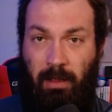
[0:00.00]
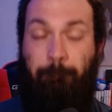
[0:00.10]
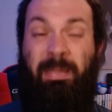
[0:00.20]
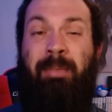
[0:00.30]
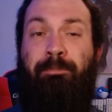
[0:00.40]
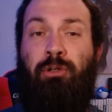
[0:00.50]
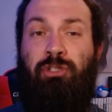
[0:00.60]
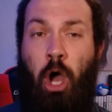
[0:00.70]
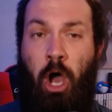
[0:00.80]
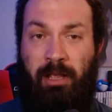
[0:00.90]
People
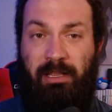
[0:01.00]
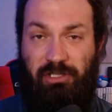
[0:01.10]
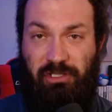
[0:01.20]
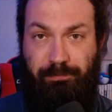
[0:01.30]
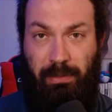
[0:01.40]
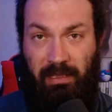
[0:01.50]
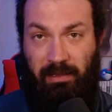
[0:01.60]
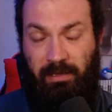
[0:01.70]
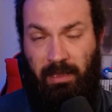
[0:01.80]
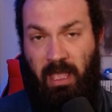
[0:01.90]
talk and
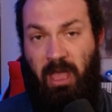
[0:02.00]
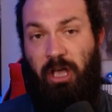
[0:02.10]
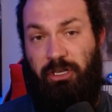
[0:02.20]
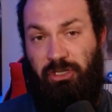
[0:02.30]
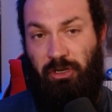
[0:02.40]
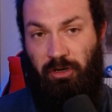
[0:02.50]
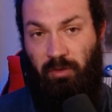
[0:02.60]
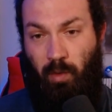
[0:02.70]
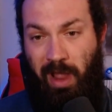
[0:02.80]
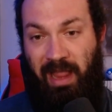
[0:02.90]
speak a certain
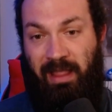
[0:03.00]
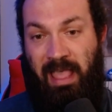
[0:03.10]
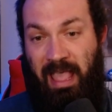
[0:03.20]
way.